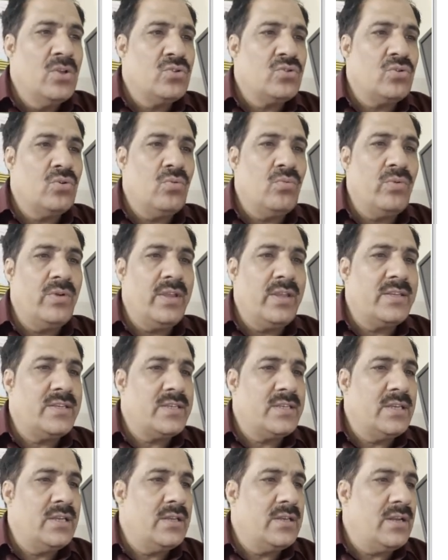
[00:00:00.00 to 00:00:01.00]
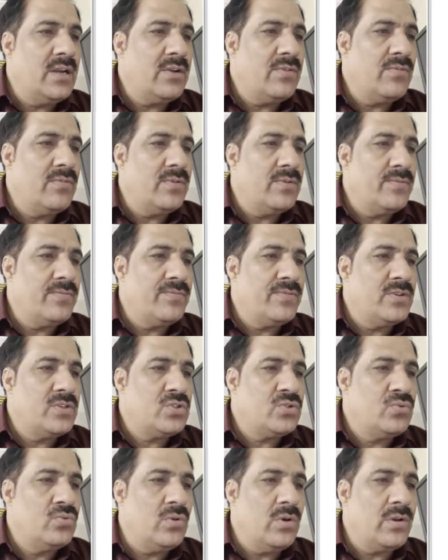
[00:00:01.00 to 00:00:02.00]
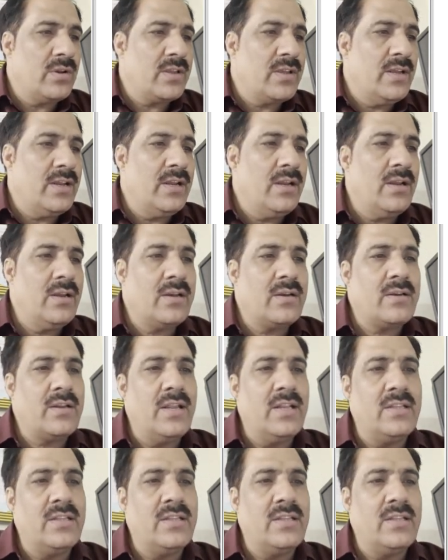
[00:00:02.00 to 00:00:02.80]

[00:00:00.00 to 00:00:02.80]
So we see that first two are correct